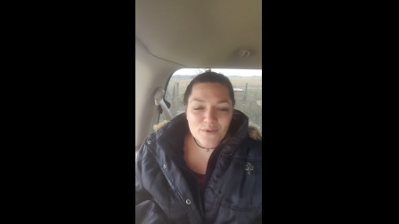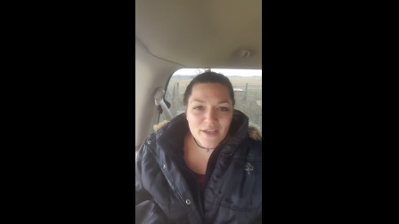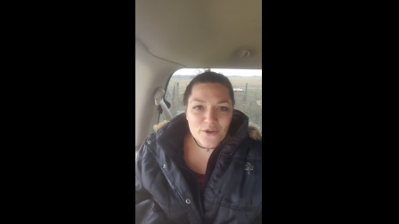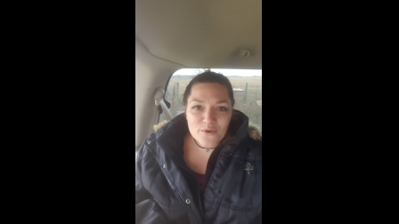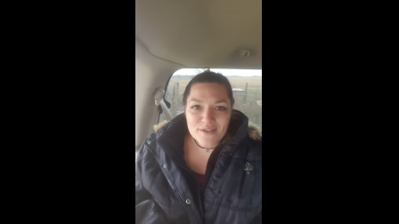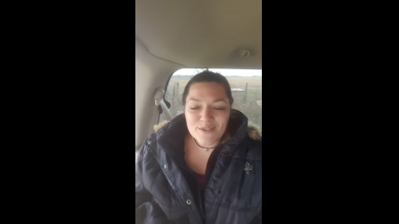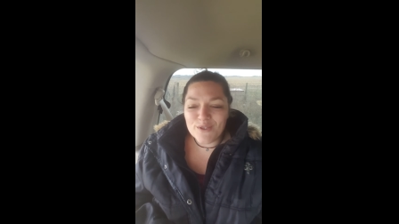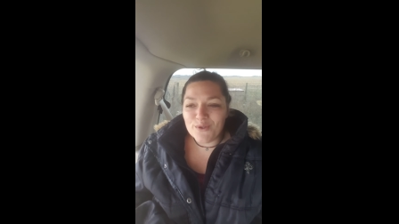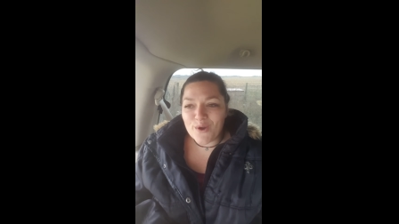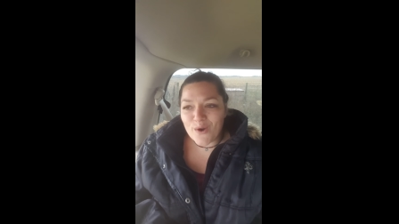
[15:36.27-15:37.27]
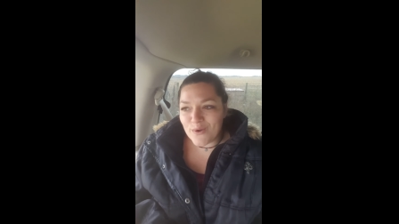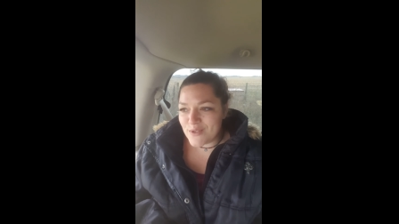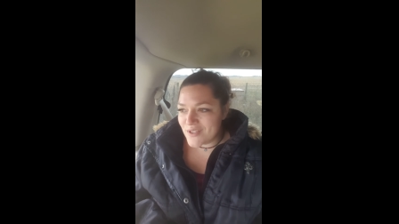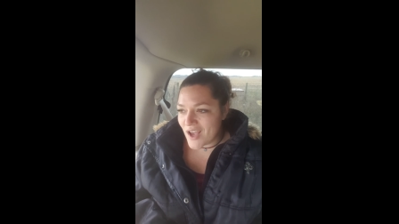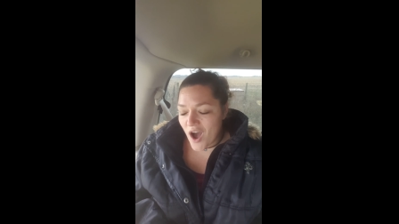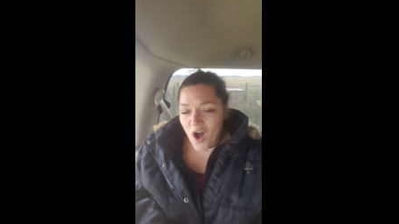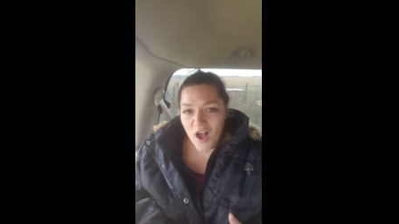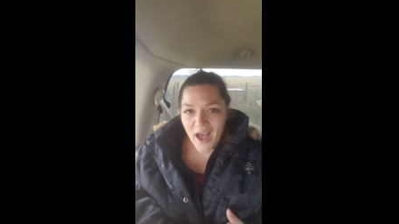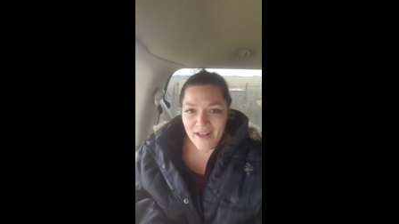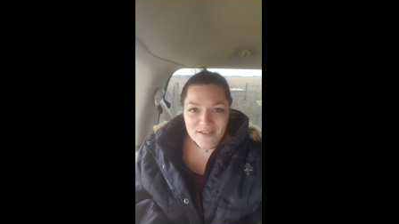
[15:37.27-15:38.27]
increased glucose, all
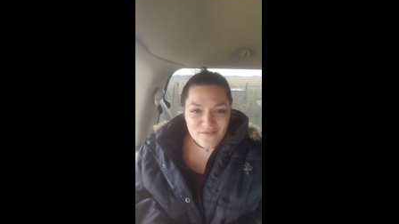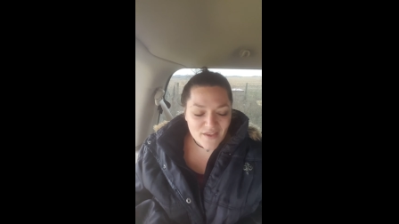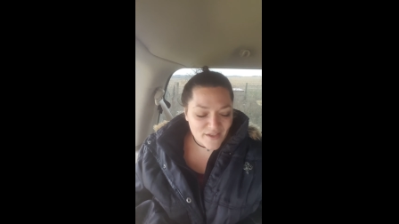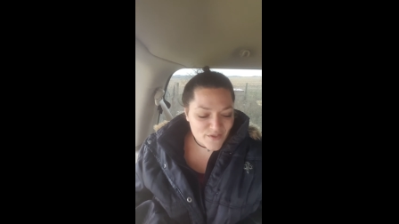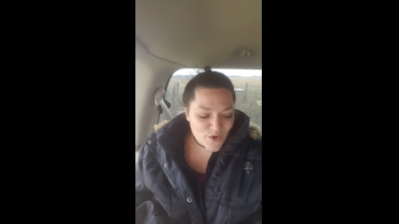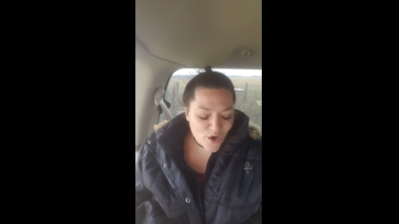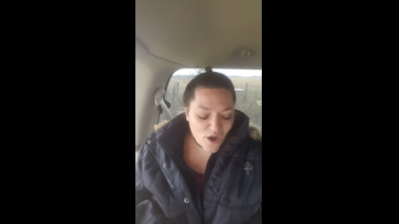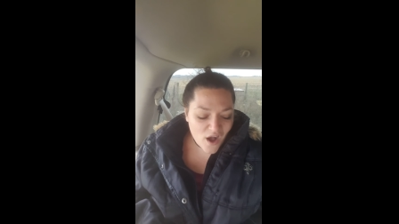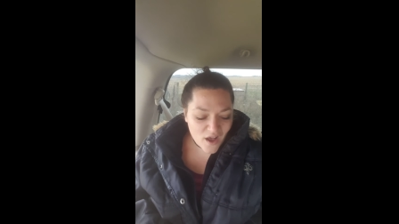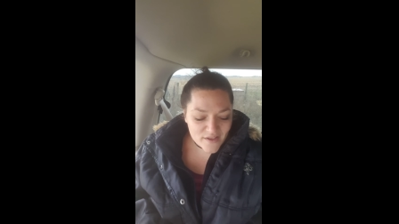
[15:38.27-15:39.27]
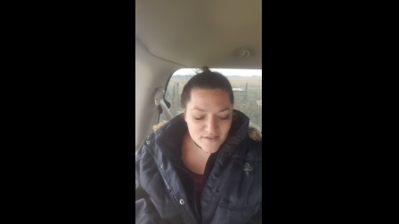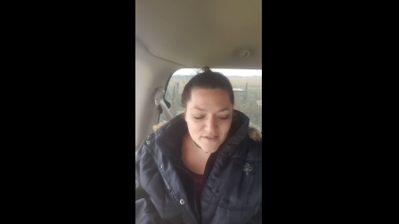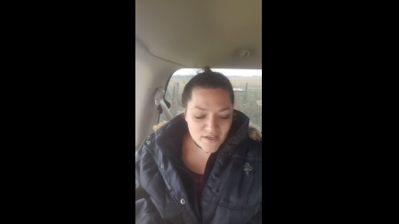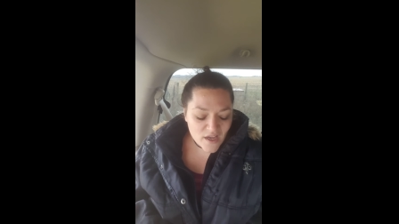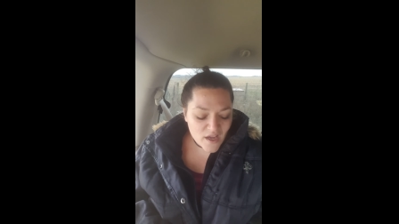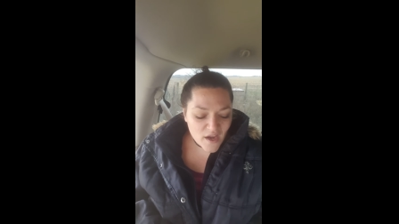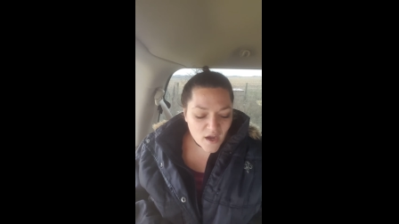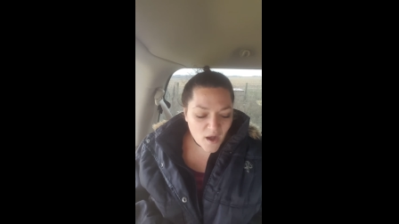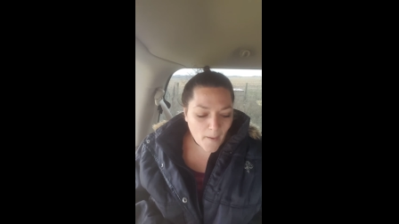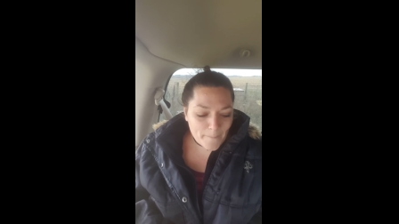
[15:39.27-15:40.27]
kinds of things are caused
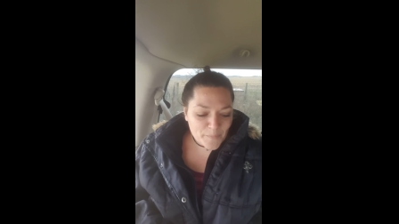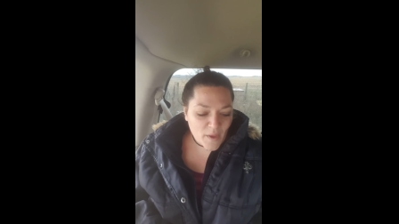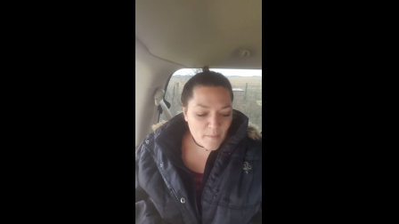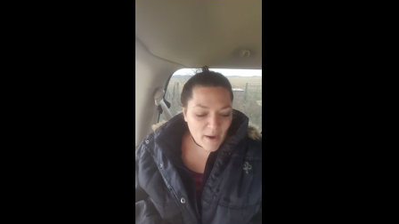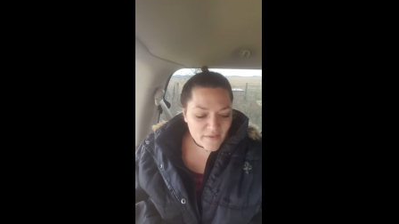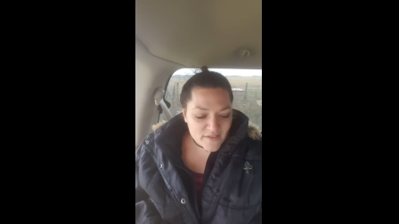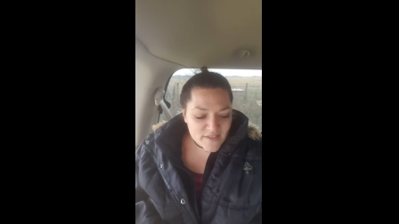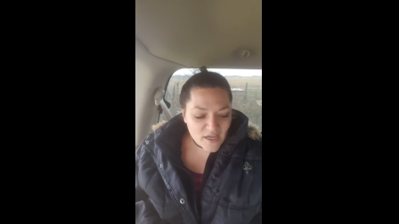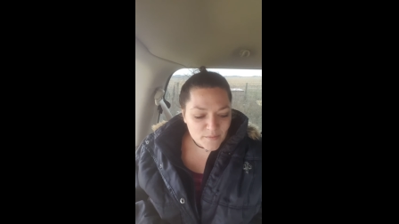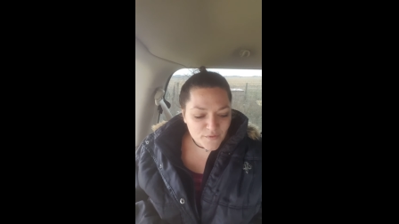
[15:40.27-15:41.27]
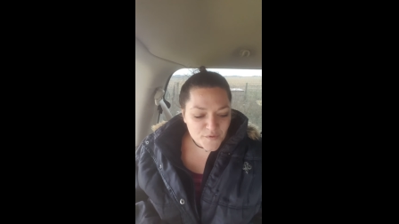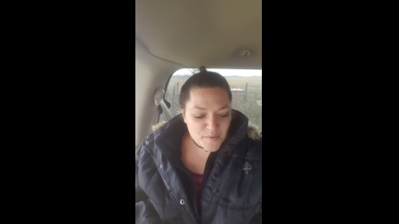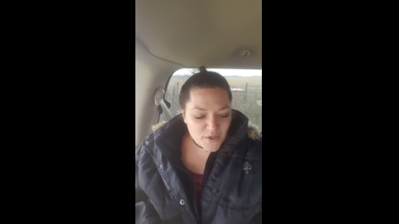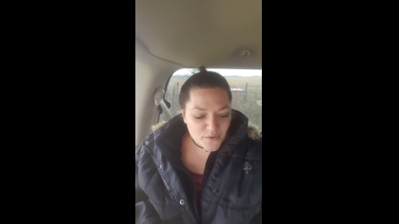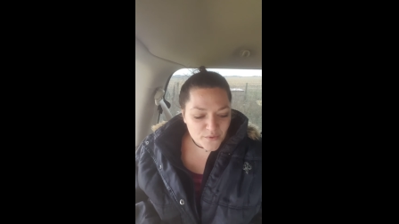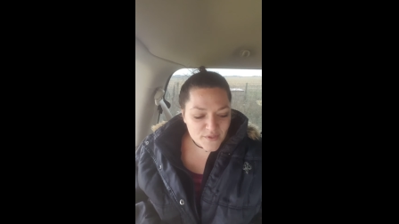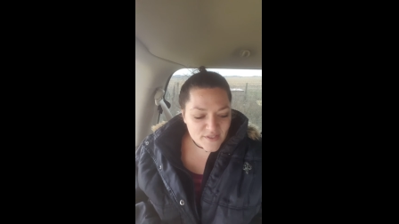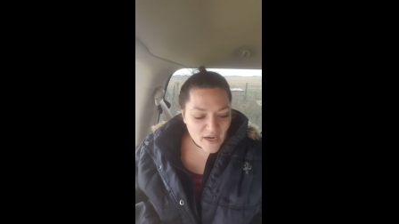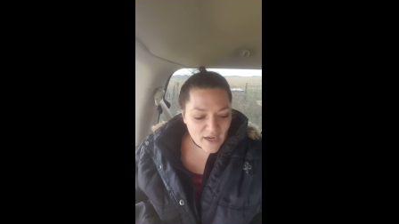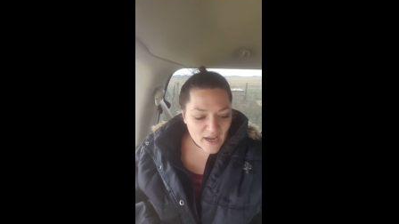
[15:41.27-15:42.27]
by this type of
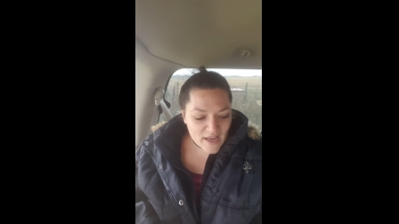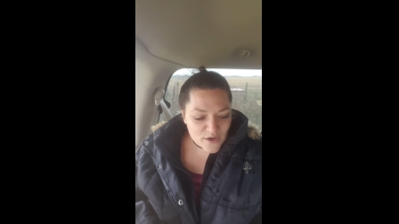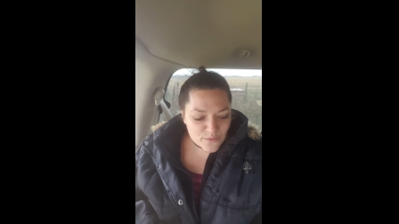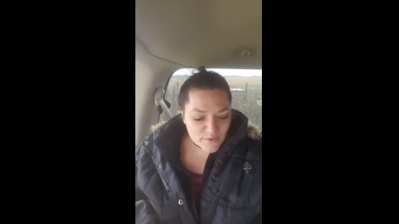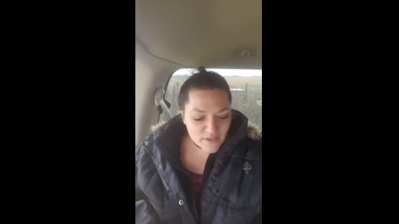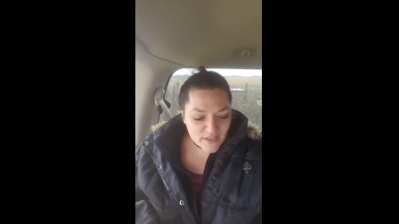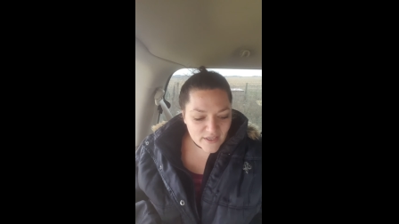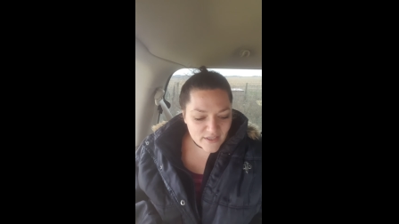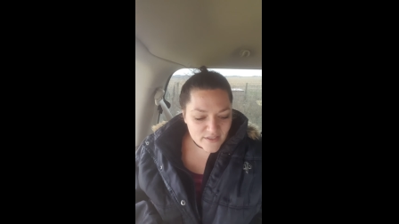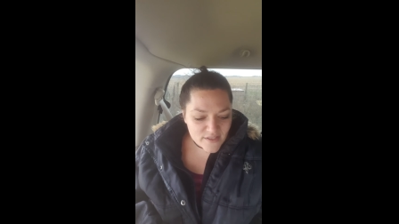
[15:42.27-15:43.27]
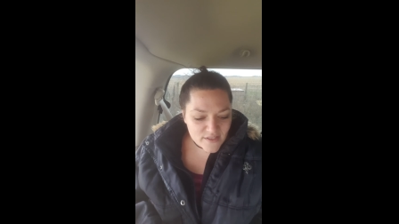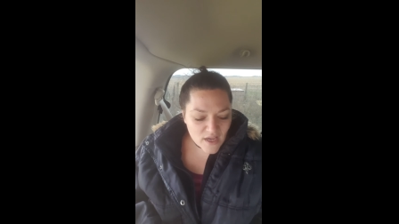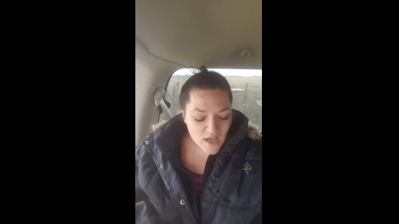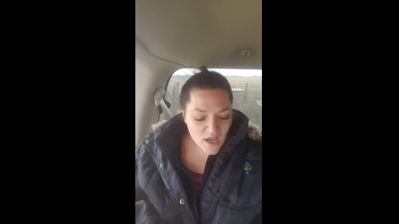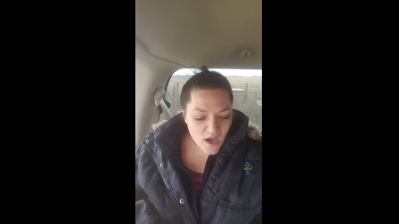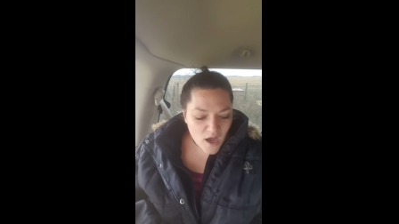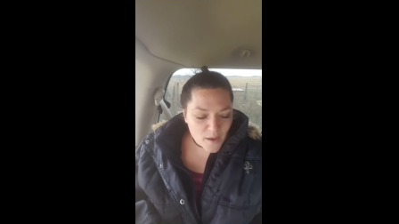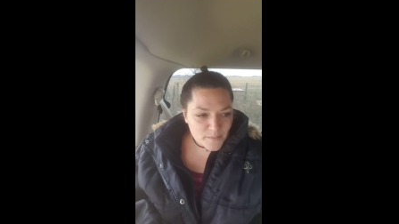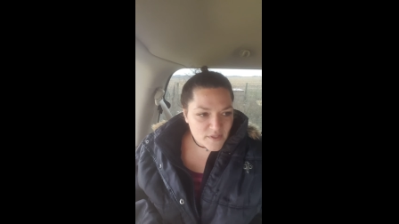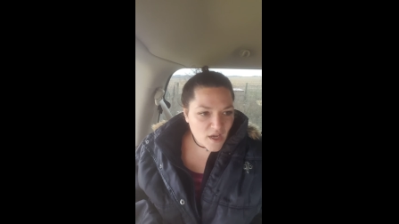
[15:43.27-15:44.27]
abuse, and it really is
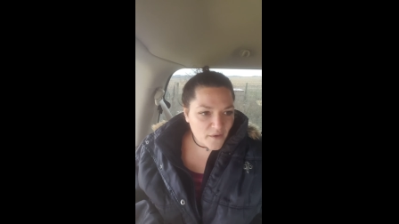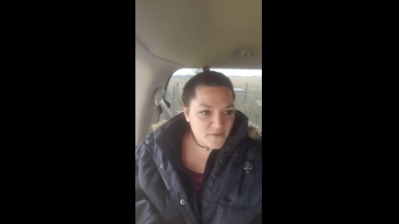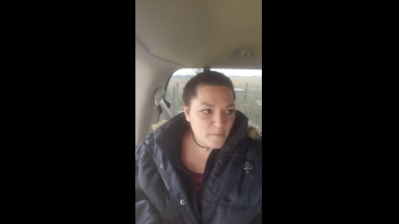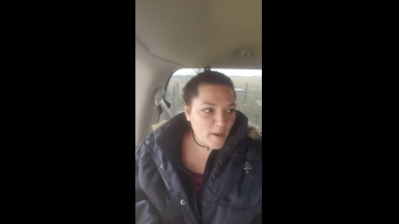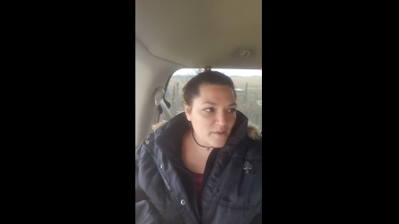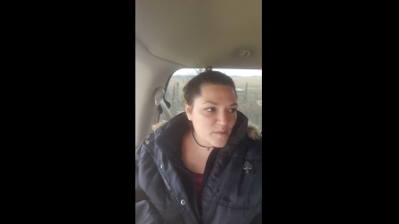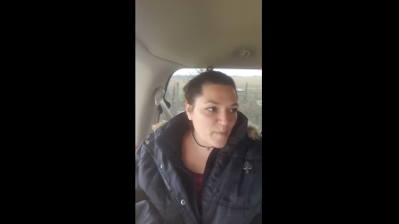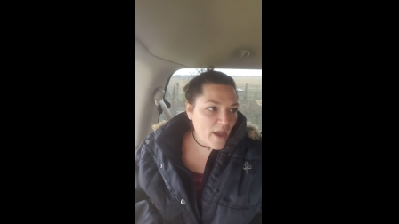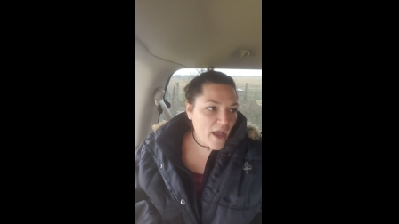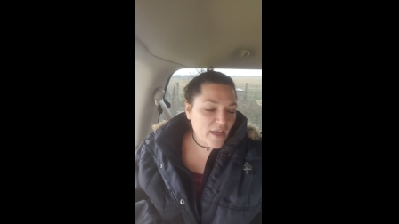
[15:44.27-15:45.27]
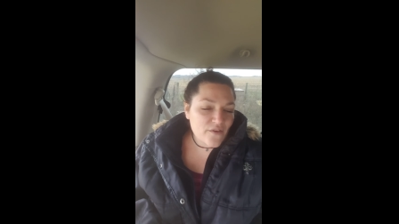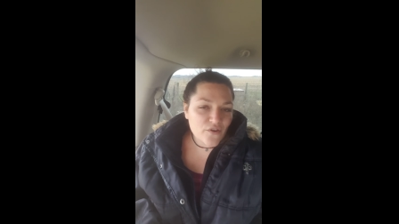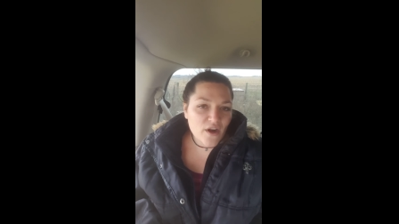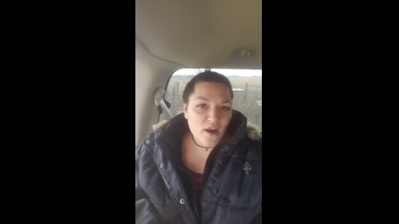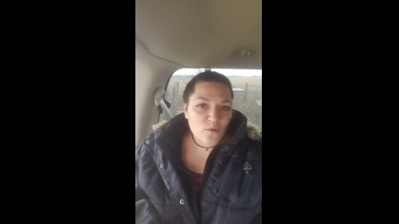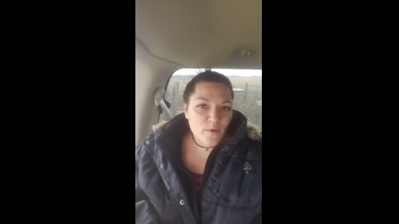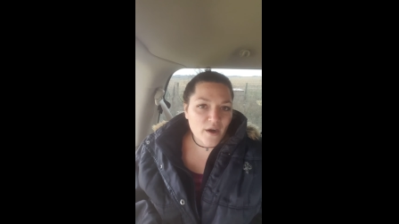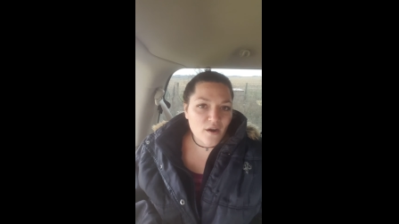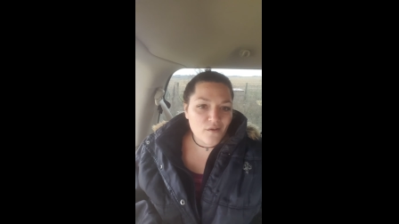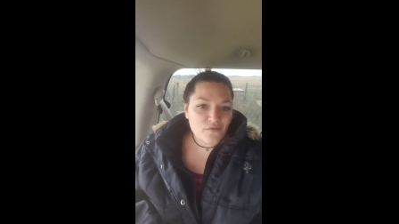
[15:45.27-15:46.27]
tough to bounce back if you're not
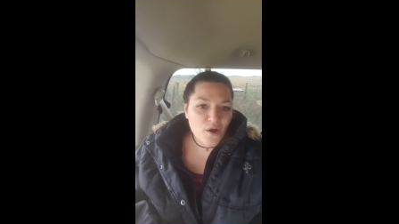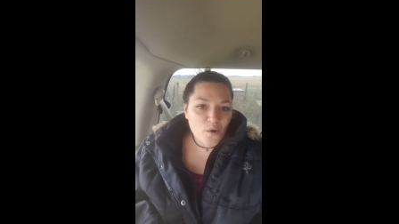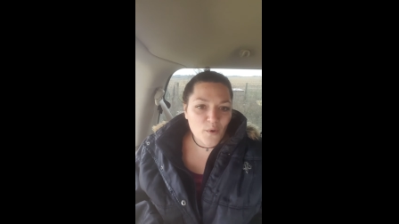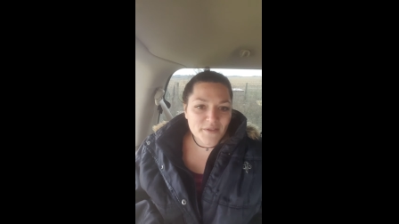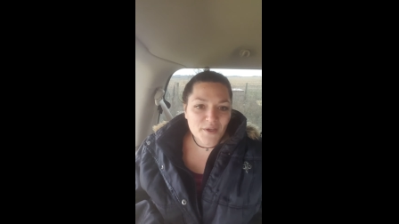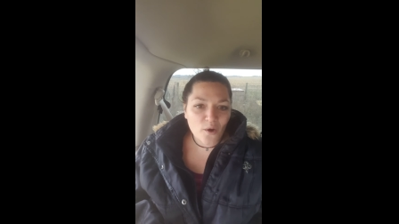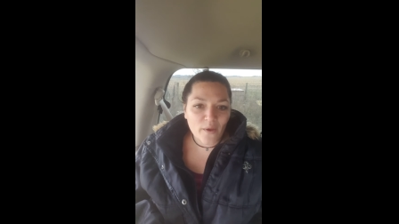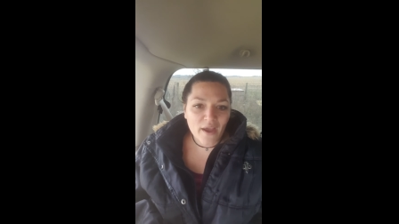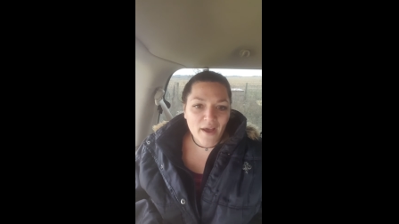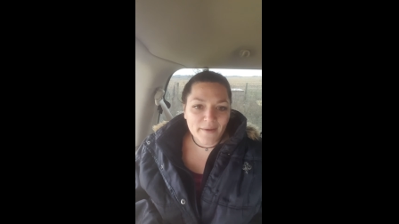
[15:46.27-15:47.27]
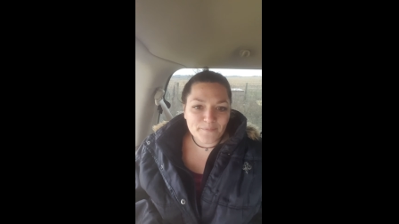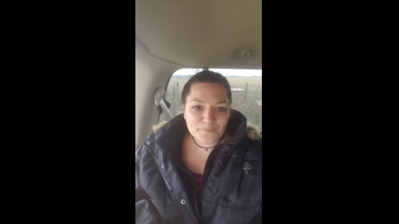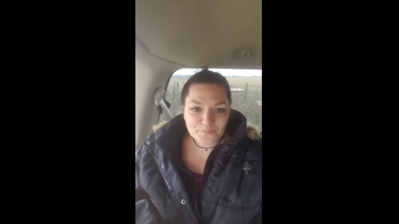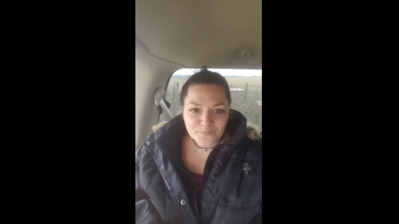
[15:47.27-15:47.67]
aware of what's going on.